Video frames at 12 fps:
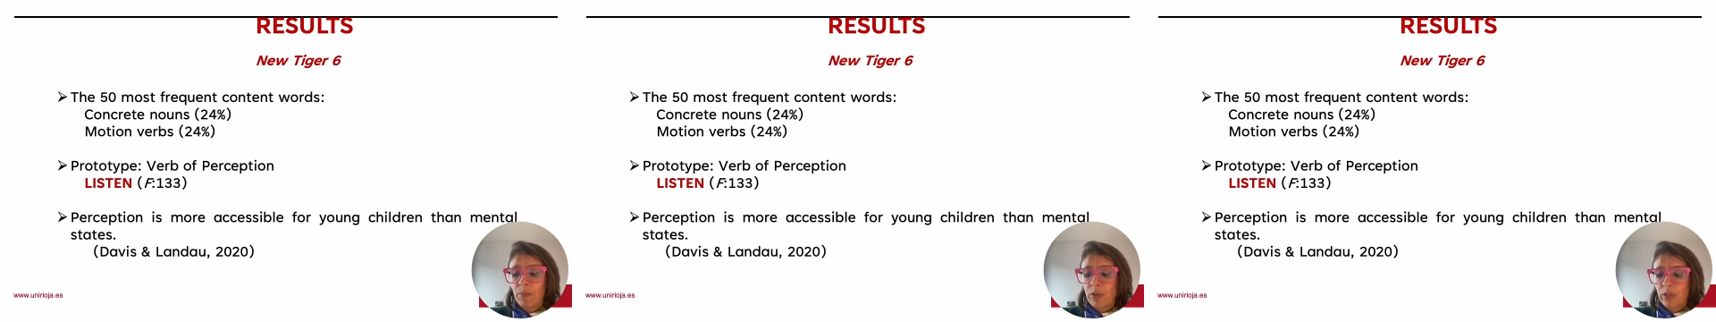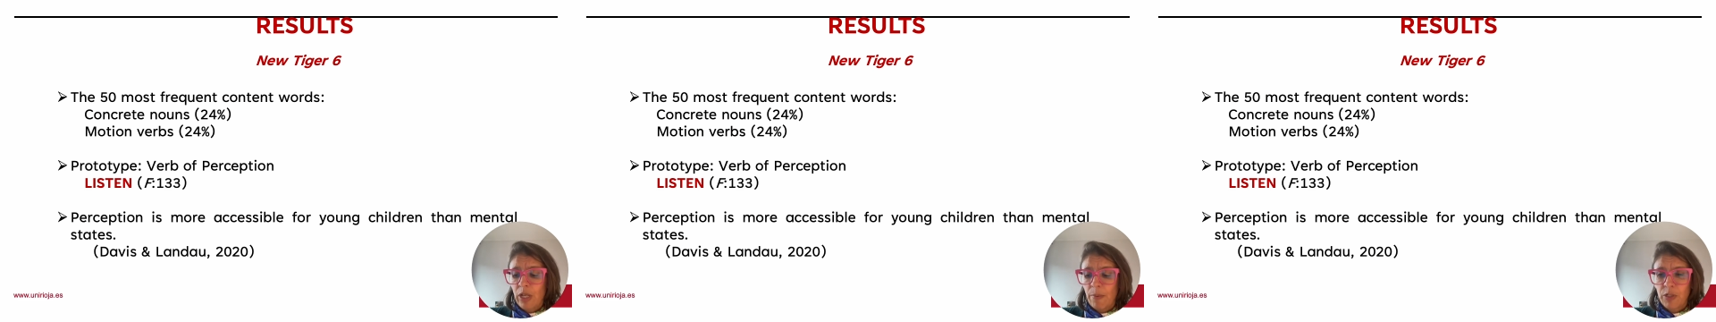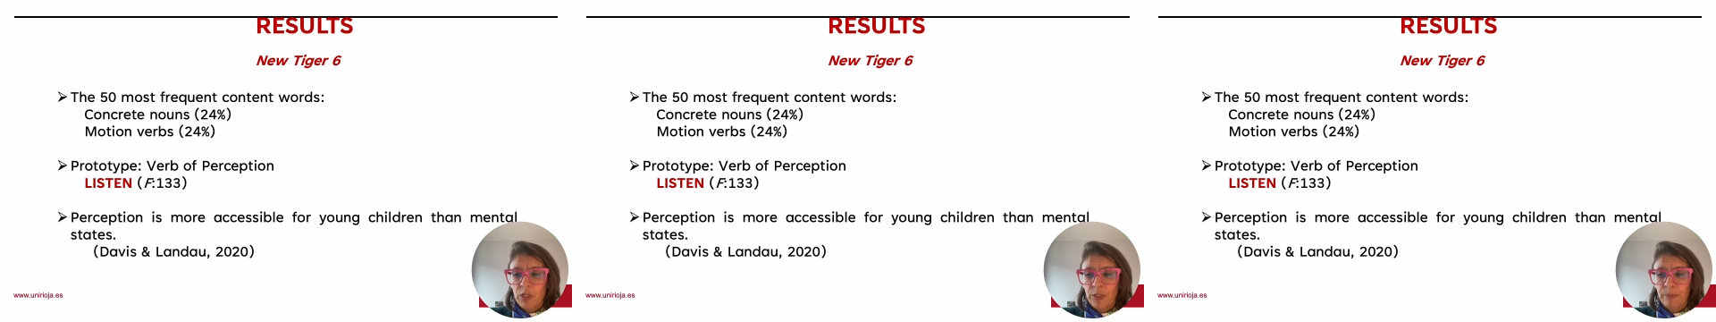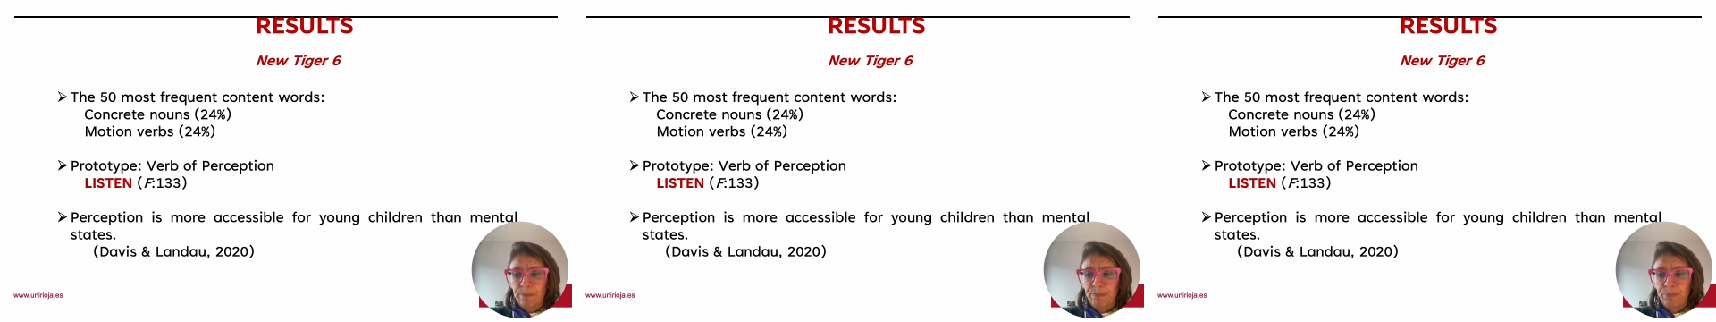
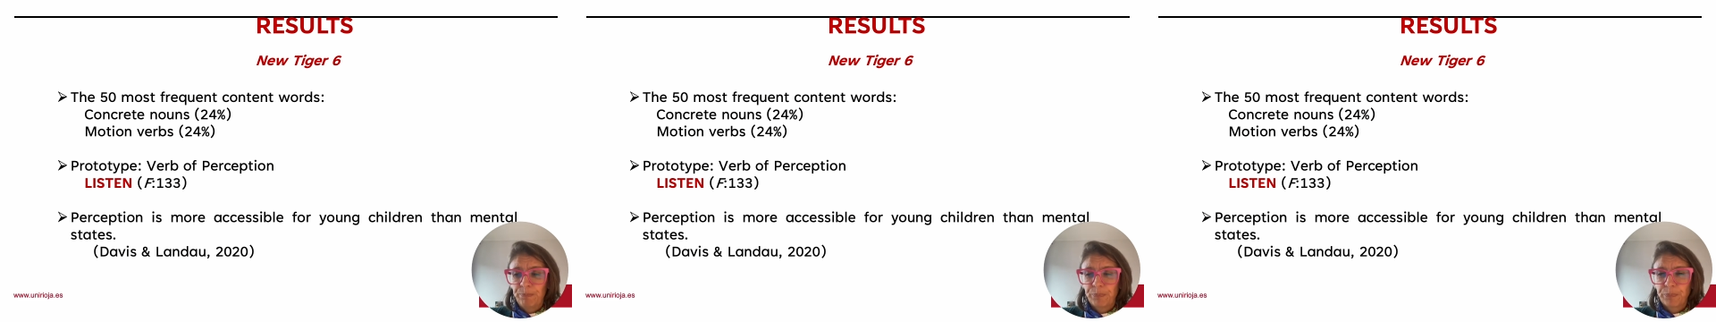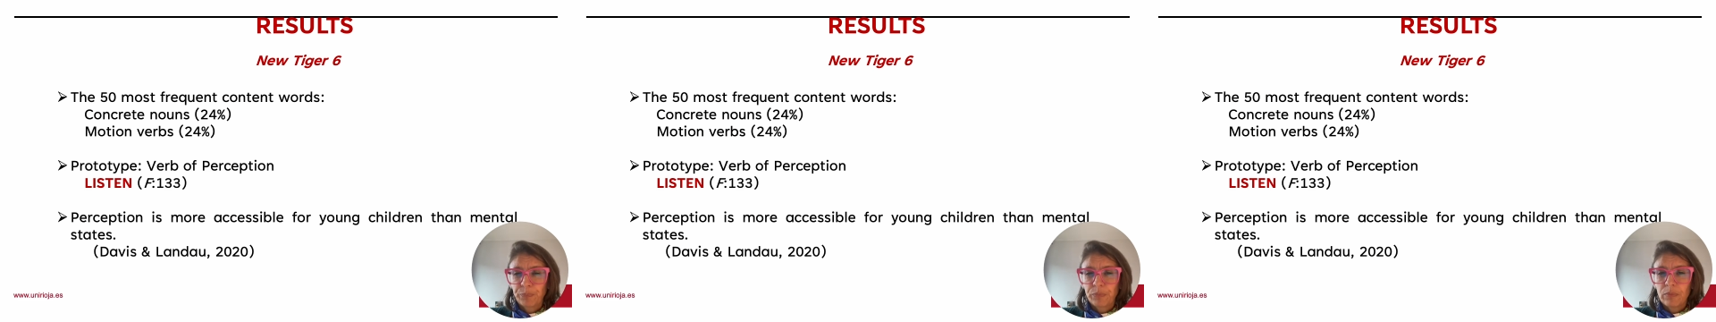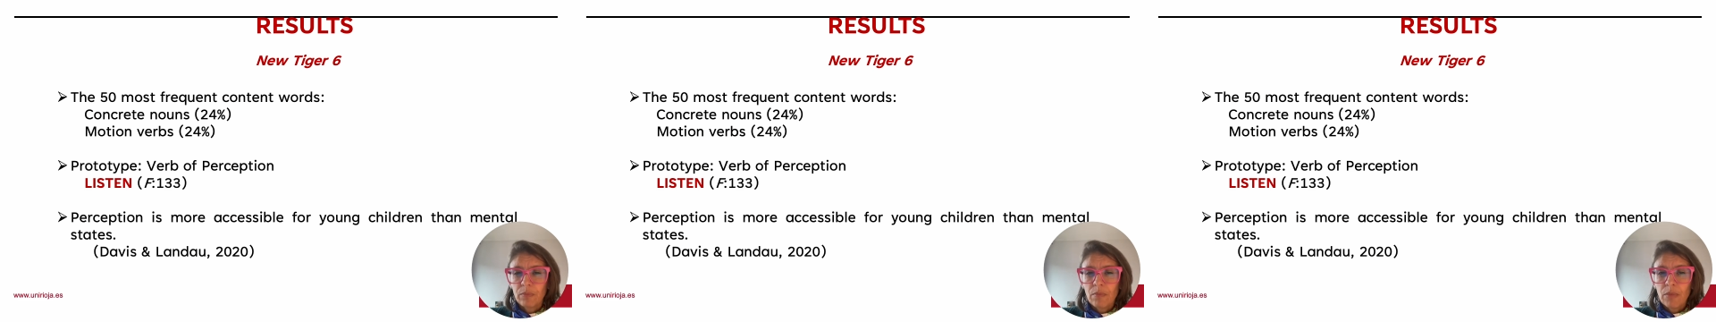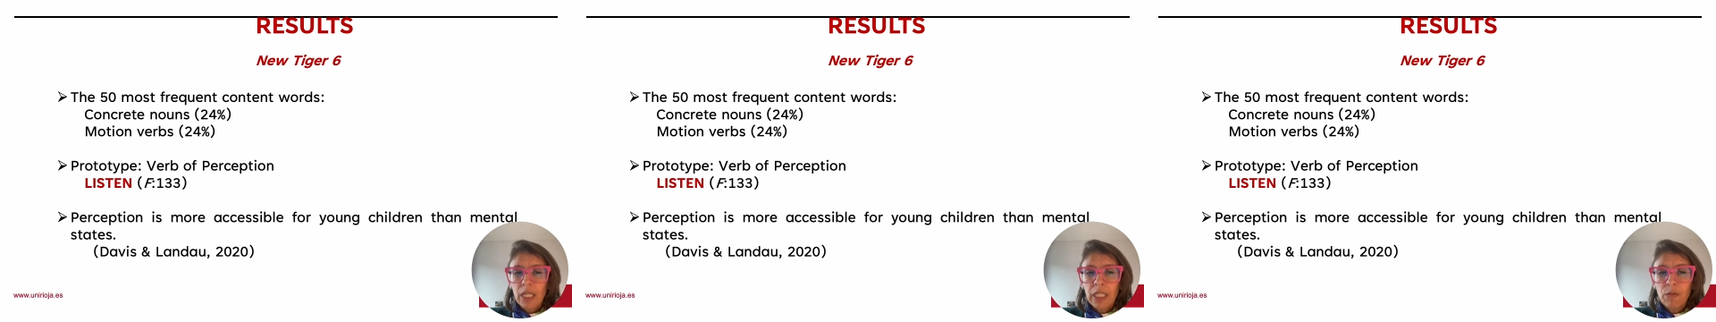perception.
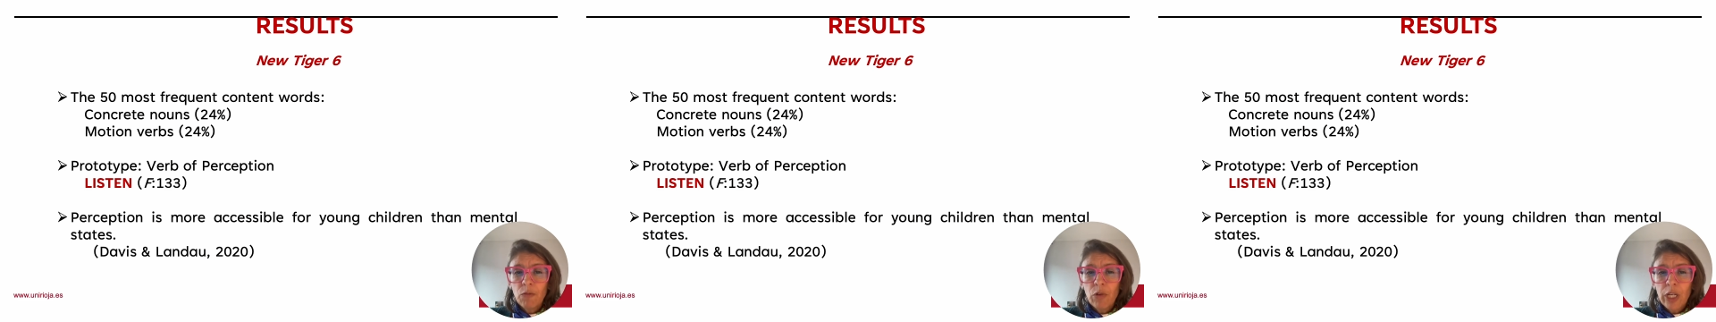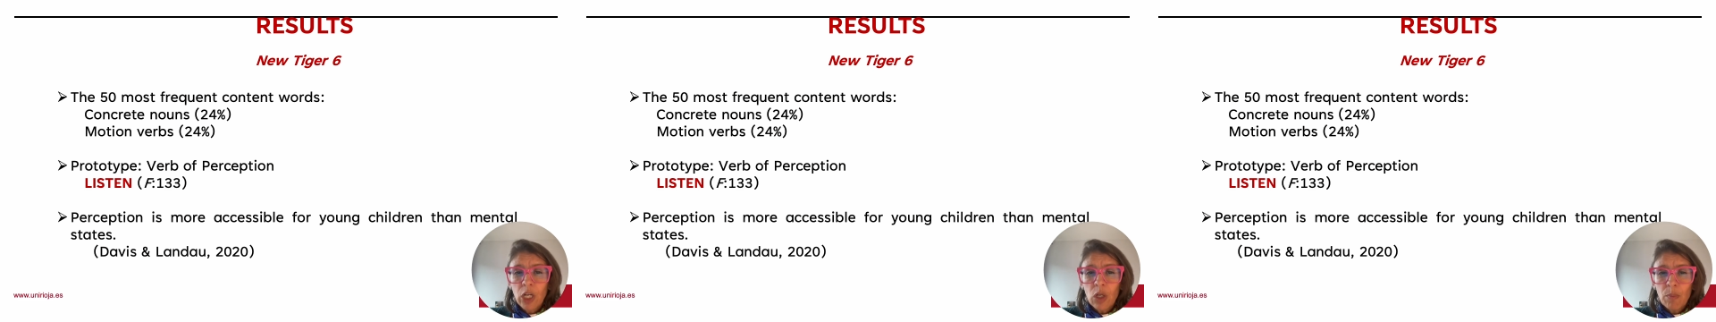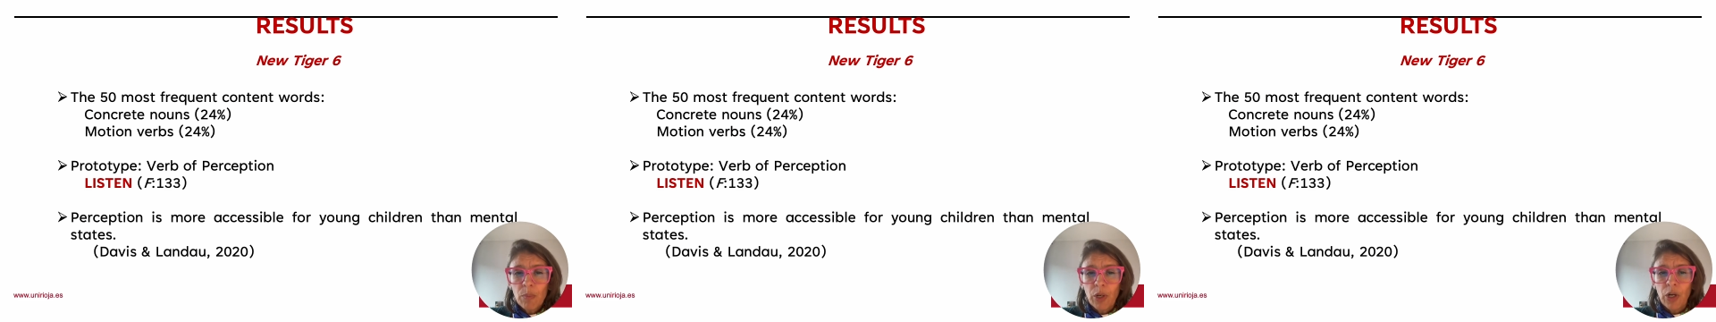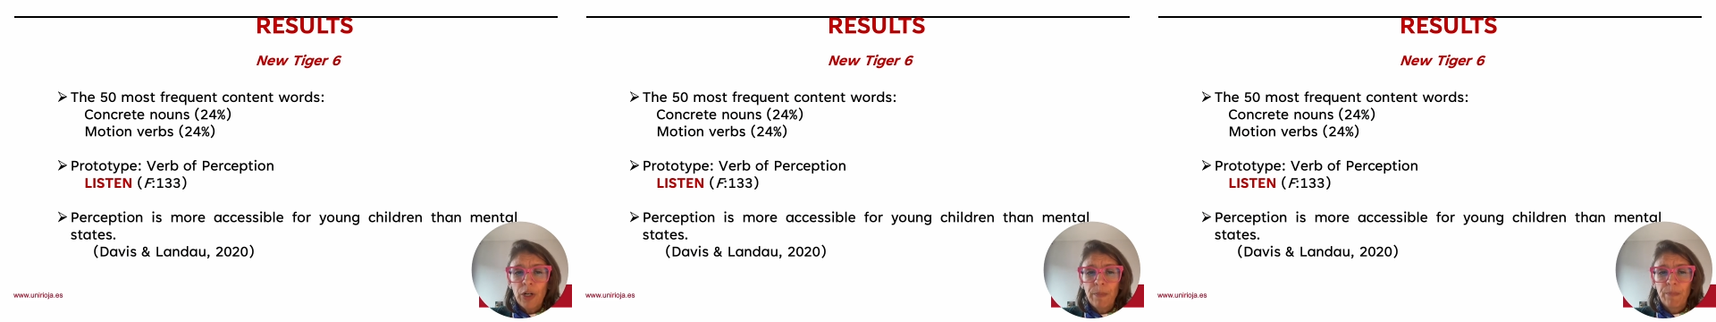If we
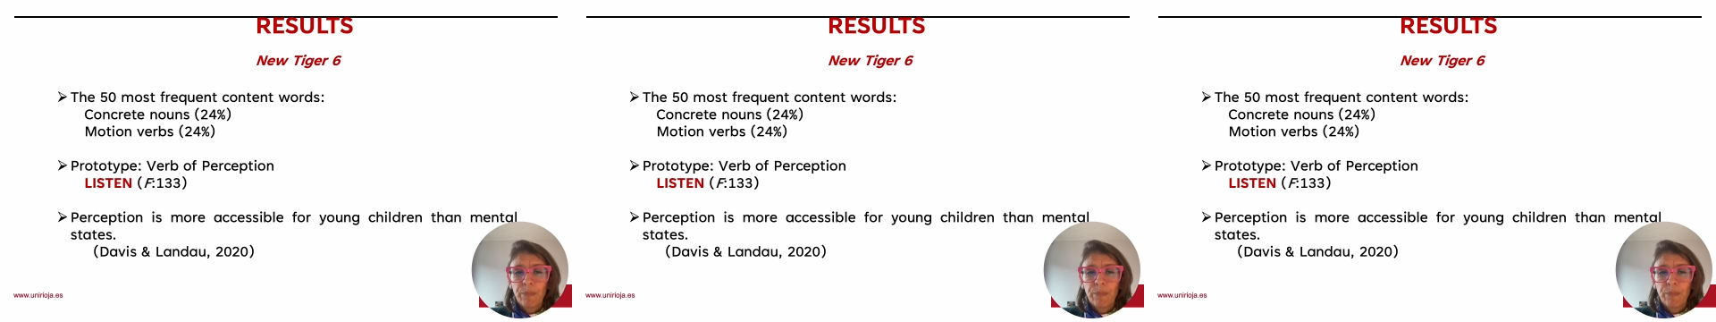compare